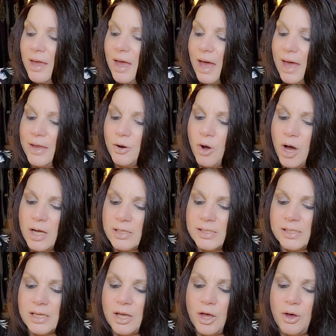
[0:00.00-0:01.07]
And
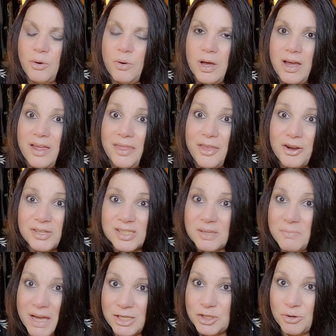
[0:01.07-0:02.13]
also, they're
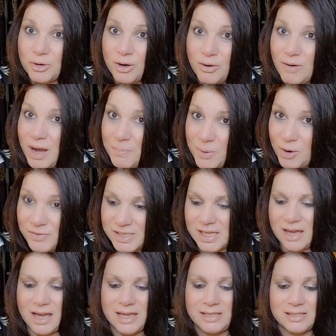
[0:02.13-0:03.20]
symmetrical on both
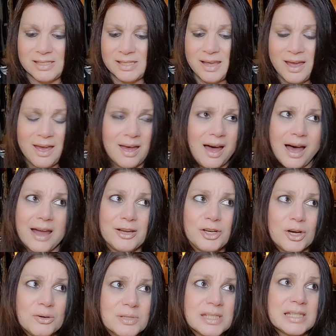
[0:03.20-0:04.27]
sides. I
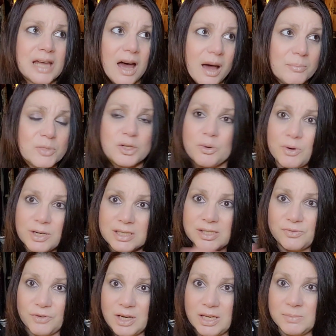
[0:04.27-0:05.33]
know some tortoise
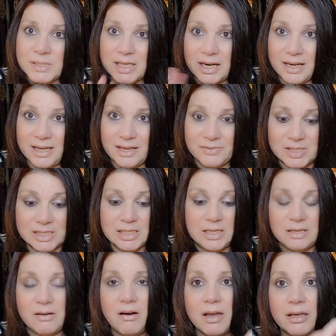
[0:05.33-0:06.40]
frames that I have
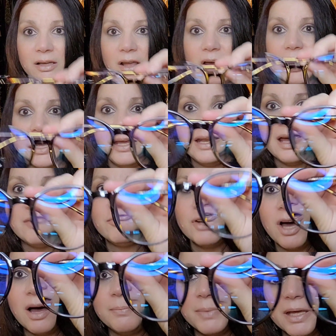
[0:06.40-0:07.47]
seen online have
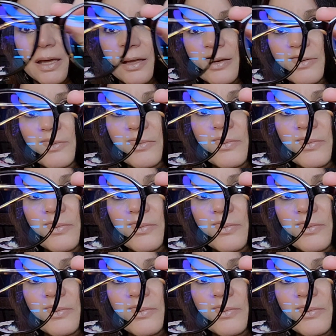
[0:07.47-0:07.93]
not been,